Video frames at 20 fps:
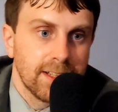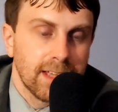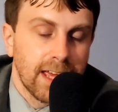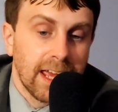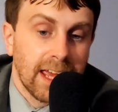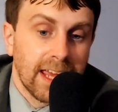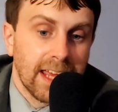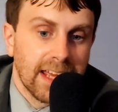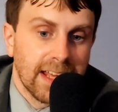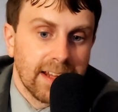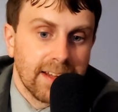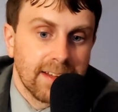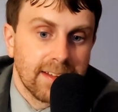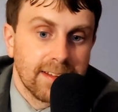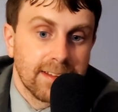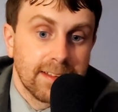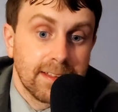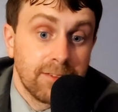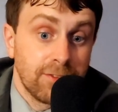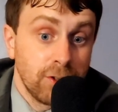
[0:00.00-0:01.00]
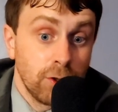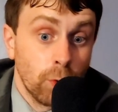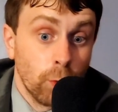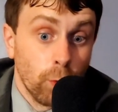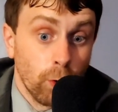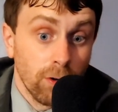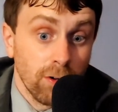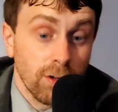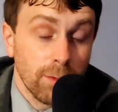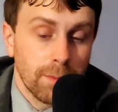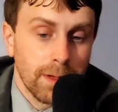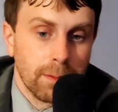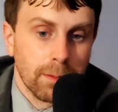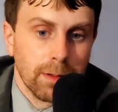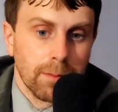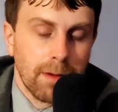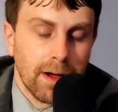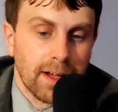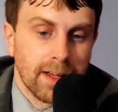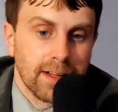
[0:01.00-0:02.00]
and if you were to be able to
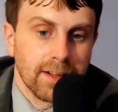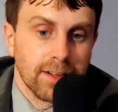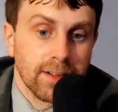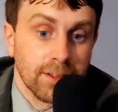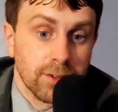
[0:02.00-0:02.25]
buy it in